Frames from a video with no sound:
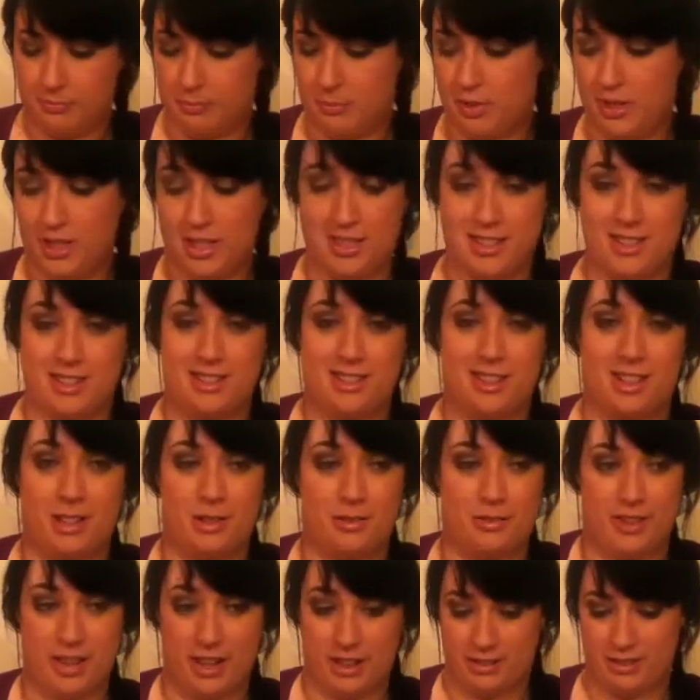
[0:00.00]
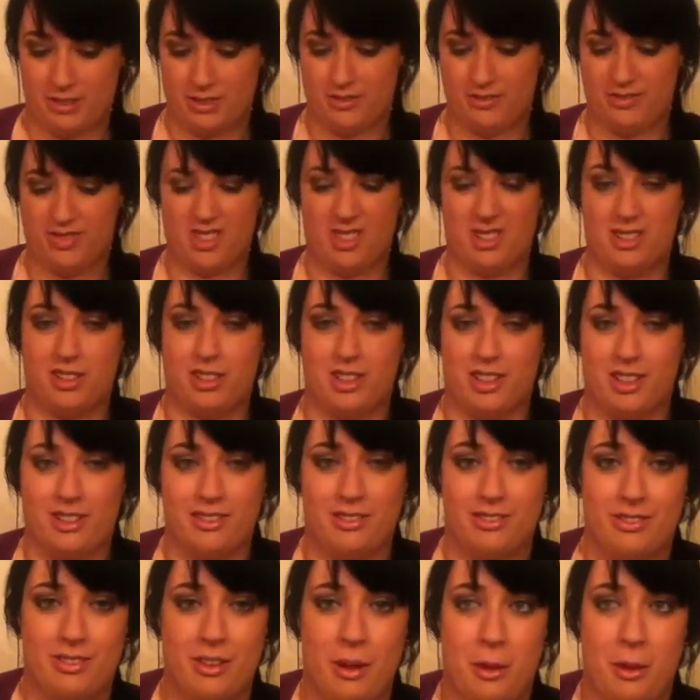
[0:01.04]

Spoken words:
But I love that for kind of